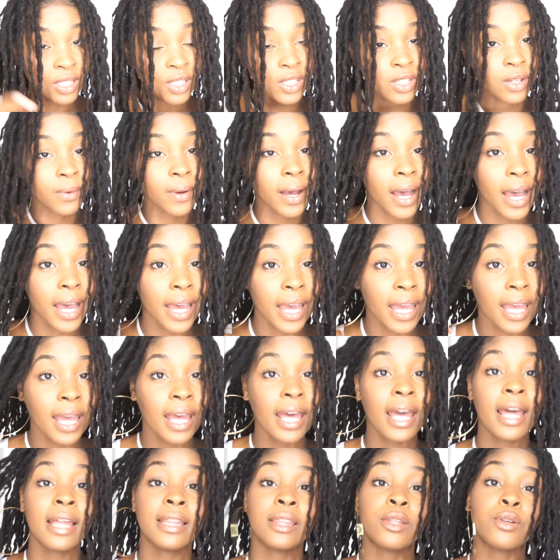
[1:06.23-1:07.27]
So
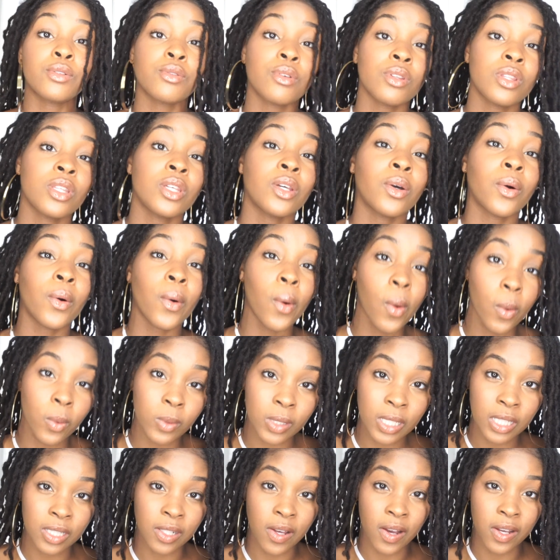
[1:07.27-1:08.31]
those are the
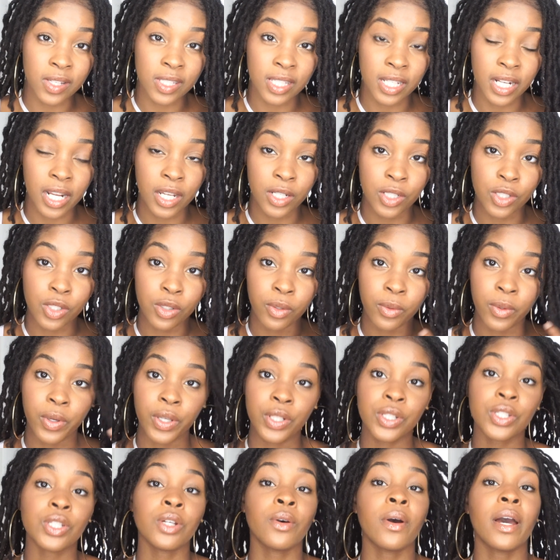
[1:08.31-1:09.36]
only locks that I
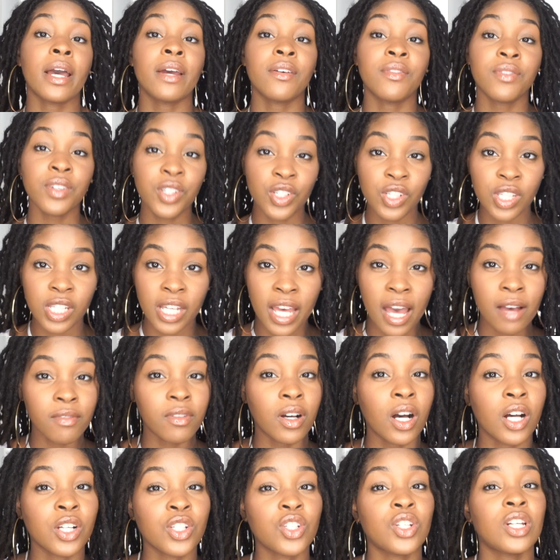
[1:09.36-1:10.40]
joined. So I officially have
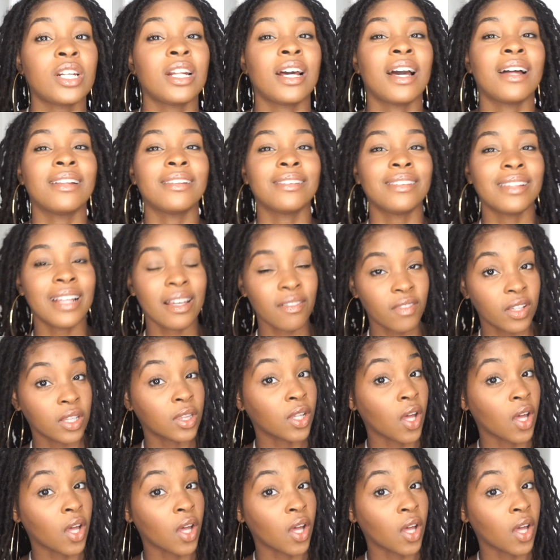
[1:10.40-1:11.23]
111